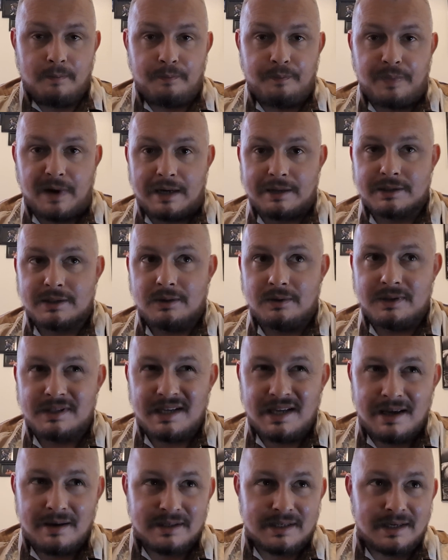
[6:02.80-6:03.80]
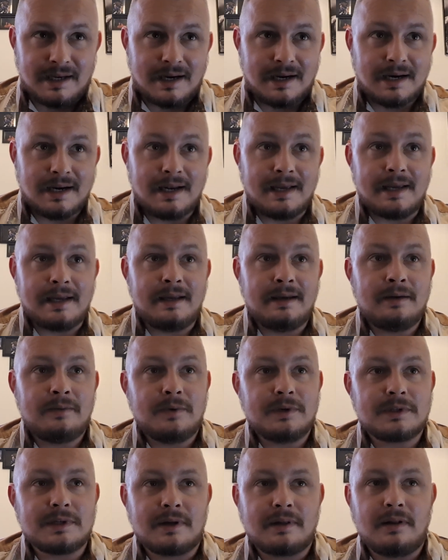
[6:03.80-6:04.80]
but as soon as he hits him clean,
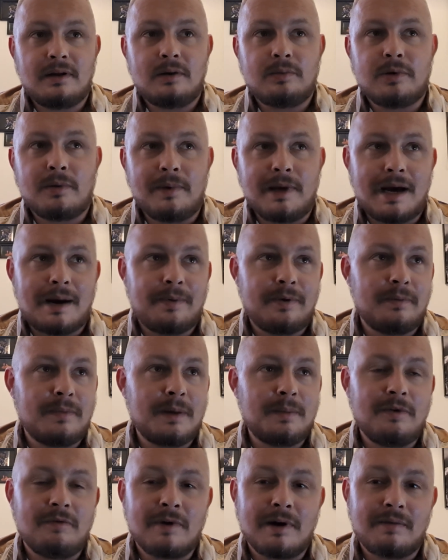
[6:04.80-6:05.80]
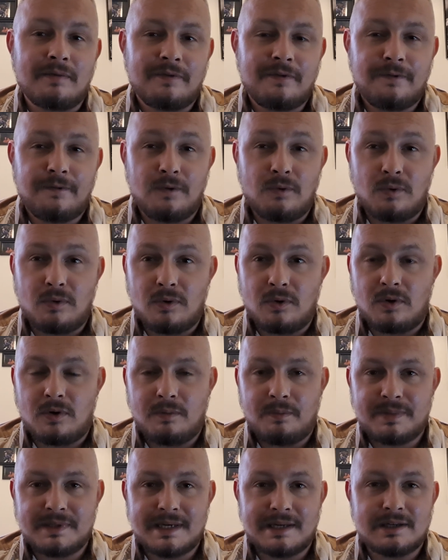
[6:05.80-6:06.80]
which I think will probably happen maybe round
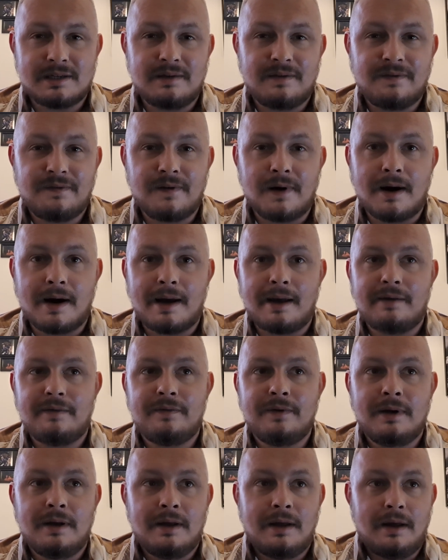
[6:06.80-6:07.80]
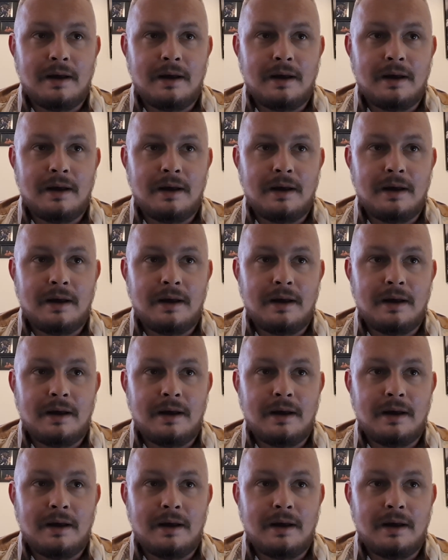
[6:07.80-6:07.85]
4, potentially 5,